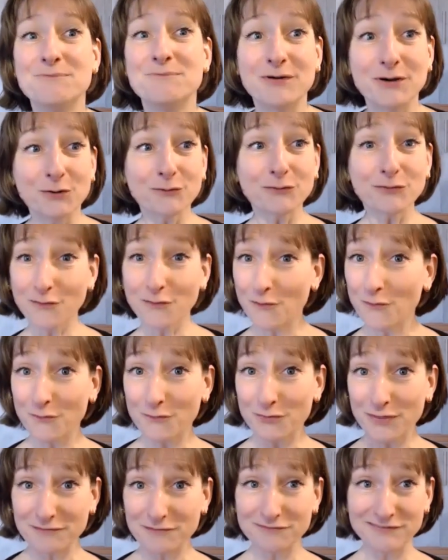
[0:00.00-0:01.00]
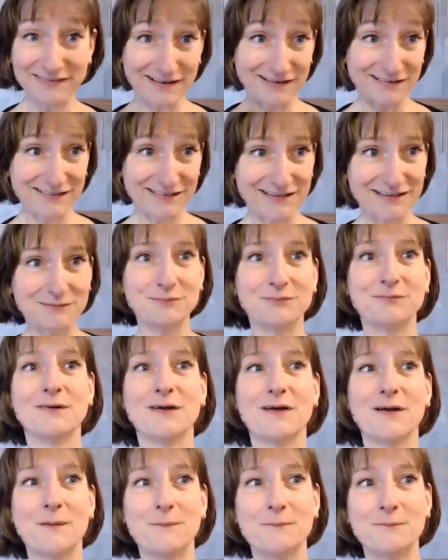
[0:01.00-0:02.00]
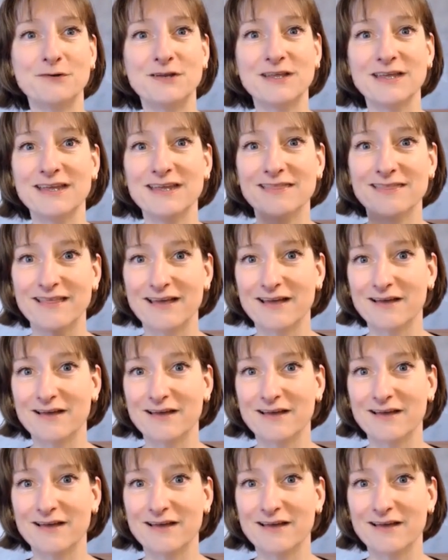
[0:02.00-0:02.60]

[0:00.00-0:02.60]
but also they've started uh, putting in,